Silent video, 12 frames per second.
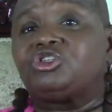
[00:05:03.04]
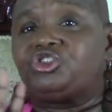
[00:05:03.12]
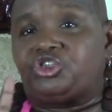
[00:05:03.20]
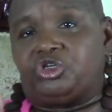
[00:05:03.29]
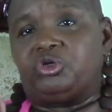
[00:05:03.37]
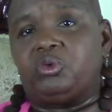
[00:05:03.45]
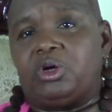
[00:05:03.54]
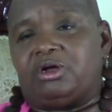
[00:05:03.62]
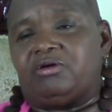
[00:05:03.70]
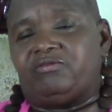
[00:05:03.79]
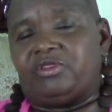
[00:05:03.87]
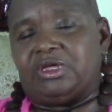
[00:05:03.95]
2
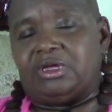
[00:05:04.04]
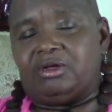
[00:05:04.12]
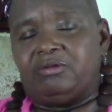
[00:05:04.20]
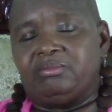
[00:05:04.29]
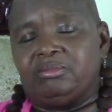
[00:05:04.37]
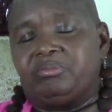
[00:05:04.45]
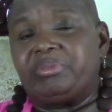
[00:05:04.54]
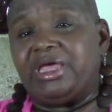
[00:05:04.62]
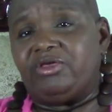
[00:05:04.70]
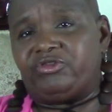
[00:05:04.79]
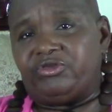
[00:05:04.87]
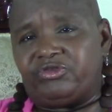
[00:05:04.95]
of the
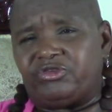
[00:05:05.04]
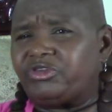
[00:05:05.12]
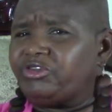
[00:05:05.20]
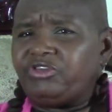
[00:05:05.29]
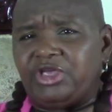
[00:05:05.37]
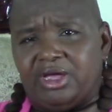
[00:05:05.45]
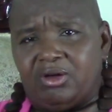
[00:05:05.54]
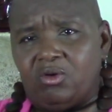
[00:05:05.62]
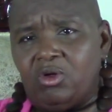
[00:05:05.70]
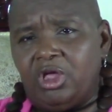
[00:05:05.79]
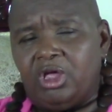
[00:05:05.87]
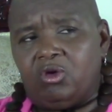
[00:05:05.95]
patients to jail,
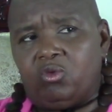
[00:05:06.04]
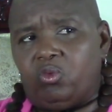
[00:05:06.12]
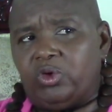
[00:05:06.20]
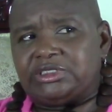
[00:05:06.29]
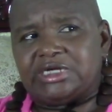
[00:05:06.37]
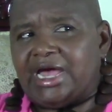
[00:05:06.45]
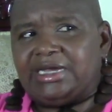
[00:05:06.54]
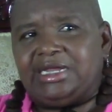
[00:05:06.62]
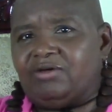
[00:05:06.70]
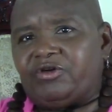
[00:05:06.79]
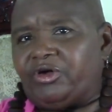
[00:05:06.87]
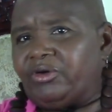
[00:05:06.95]
which I'd
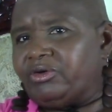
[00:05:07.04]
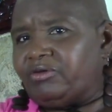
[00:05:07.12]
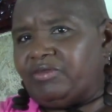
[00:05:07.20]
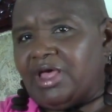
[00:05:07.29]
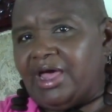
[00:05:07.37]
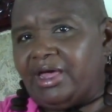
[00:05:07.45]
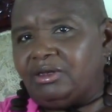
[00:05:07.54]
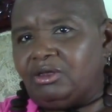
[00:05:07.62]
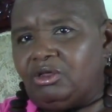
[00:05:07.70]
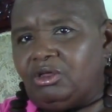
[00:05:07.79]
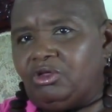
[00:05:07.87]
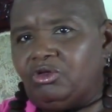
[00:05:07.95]
never heard of that.
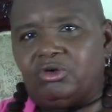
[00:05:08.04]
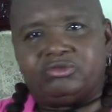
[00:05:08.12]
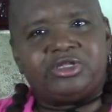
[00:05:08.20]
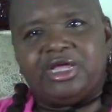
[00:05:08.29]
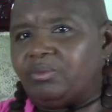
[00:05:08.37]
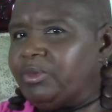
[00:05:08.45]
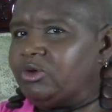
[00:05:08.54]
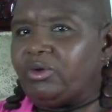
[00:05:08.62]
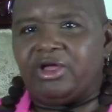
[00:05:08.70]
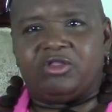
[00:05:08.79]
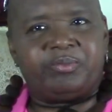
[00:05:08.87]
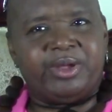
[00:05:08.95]
You don't take mental
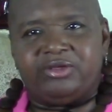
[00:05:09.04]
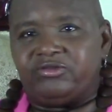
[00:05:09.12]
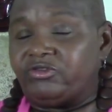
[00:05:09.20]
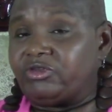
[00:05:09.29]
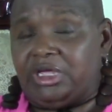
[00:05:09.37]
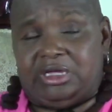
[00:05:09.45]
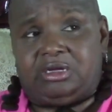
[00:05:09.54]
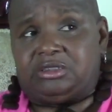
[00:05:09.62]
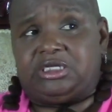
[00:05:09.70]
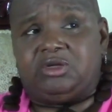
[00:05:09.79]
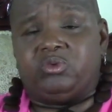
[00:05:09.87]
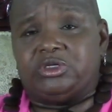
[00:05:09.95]
health patients, because
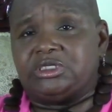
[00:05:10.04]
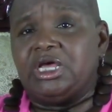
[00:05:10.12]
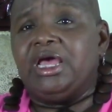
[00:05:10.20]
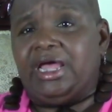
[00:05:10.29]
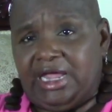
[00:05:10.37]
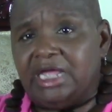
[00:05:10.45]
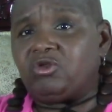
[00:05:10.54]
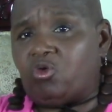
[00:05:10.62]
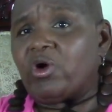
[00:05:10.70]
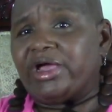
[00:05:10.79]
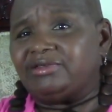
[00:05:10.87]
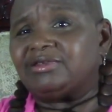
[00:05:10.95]
he was in
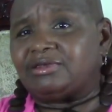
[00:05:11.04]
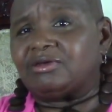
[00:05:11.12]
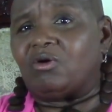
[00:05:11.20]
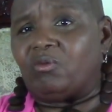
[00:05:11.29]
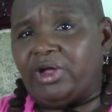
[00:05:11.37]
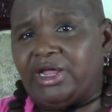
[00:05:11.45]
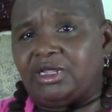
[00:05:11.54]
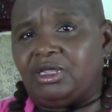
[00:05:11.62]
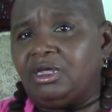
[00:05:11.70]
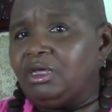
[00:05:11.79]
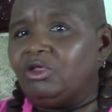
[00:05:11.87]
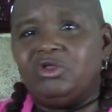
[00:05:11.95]
crisis already.
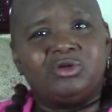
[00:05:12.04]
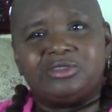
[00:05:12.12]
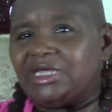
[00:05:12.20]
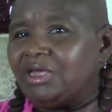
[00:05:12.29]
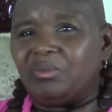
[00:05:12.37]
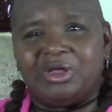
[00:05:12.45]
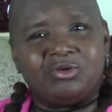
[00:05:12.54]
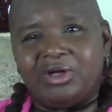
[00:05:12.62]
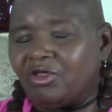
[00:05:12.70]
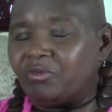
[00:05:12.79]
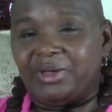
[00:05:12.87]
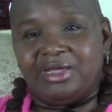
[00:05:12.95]
You don't take mental
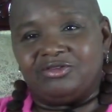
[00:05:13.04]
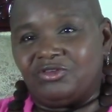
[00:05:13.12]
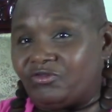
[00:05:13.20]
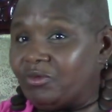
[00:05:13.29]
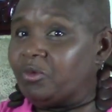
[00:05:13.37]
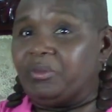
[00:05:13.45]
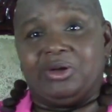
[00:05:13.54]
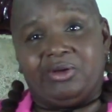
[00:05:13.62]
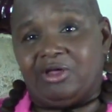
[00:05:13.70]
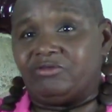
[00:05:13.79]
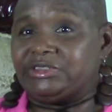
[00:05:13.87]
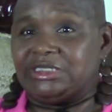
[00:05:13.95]
health patients from a mental
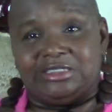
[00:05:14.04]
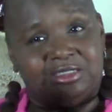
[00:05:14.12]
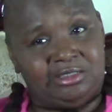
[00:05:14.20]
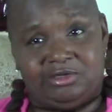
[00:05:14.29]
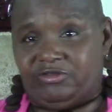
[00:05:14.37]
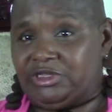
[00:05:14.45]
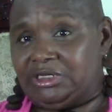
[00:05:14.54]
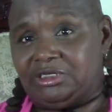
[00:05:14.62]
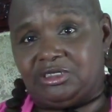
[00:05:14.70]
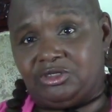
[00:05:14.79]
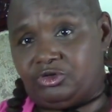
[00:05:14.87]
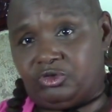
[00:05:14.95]
health
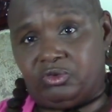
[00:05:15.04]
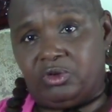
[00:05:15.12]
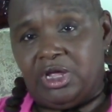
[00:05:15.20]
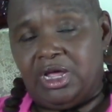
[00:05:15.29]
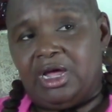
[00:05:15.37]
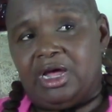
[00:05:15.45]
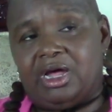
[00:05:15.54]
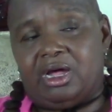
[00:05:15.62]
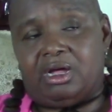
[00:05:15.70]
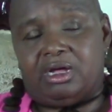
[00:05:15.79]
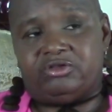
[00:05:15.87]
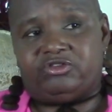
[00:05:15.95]
facility to
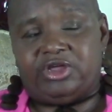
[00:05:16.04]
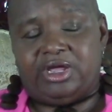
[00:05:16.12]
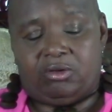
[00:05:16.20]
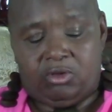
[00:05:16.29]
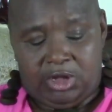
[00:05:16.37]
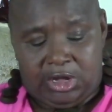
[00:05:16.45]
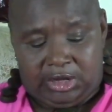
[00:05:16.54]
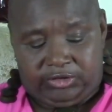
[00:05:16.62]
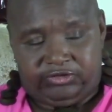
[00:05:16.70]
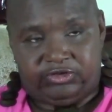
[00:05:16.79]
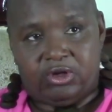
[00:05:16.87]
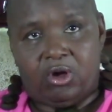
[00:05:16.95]
jail.
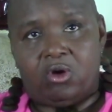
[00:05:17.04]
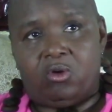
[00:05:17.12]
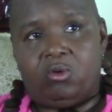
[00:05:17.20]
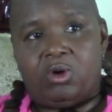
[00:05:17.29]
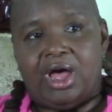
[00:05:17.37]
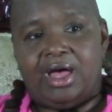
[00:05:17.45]
So